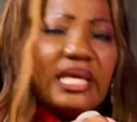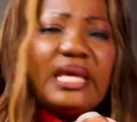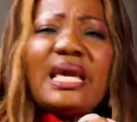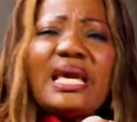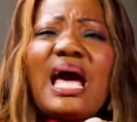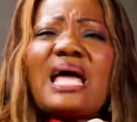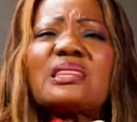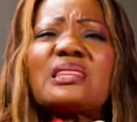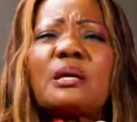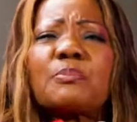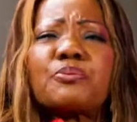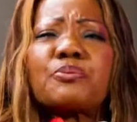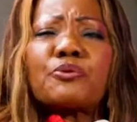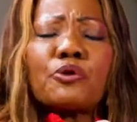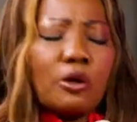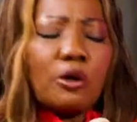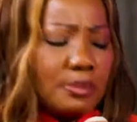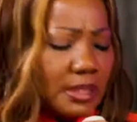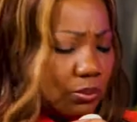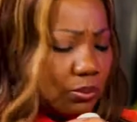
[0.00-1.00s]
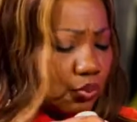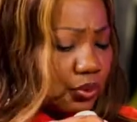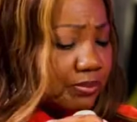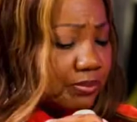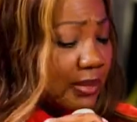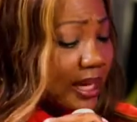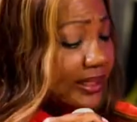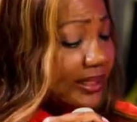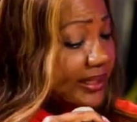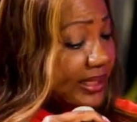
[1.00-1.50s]
He had a problem
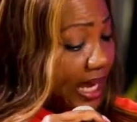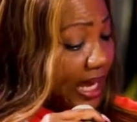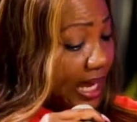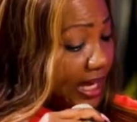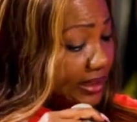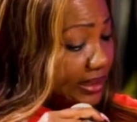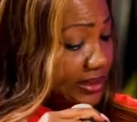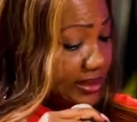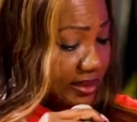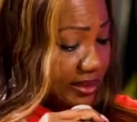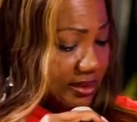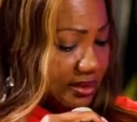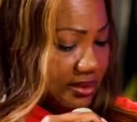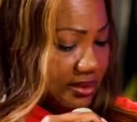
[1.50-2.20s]
with my dad,